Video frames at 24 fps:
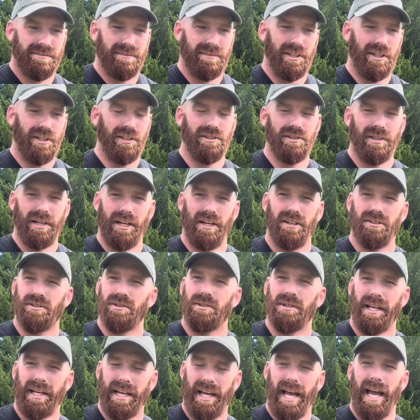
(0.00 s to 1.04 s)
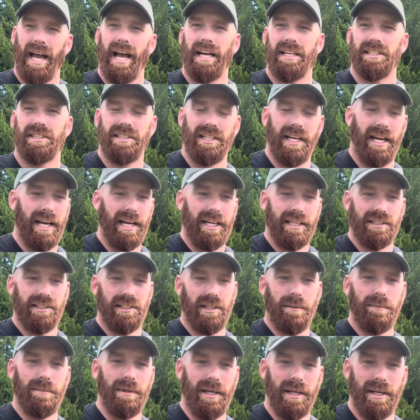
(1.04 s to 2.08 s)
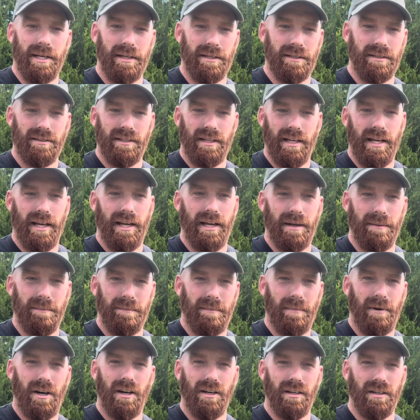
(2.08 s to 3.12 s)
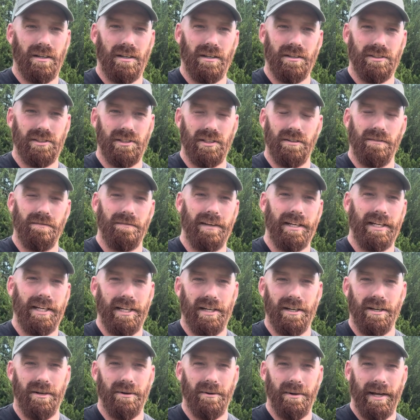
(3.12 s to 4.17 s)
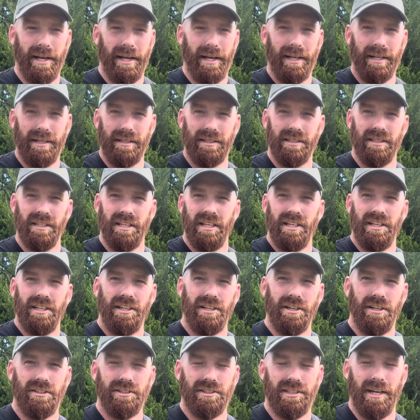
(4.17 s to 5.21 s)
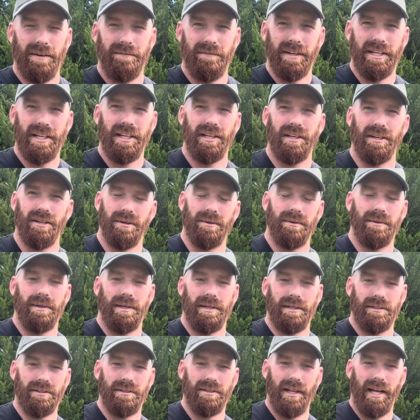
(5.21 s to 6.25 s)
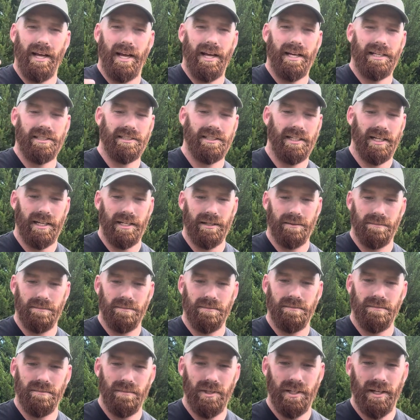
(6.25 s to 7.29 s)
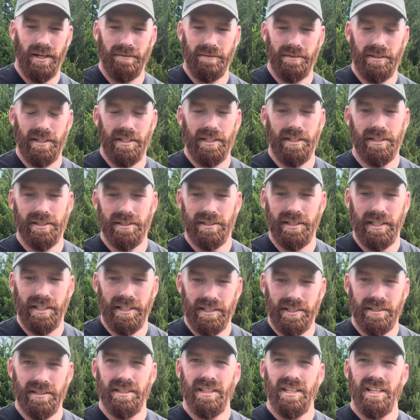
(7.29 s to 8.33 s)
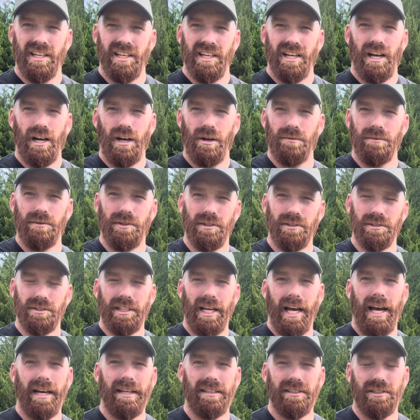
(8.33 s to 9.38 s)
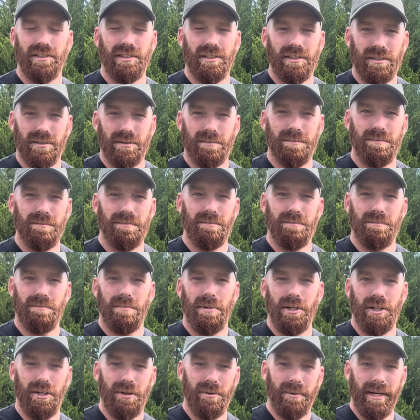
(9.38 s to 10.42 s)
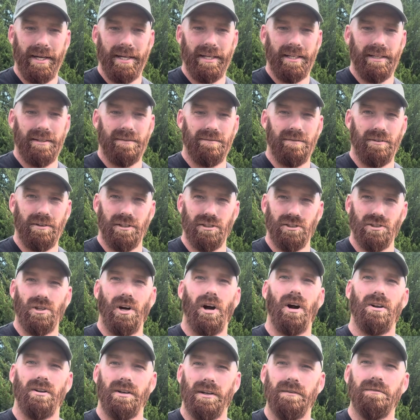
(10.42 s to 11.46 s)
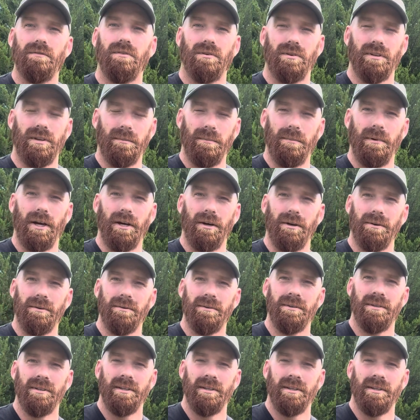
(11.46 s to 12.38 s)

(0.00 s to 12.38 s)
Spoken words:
usually I'll do like a hashtag something on a certain video, and you go to that video and do that hashtag, whatever it is, and I'll use that to put you in for a drawing for the bow.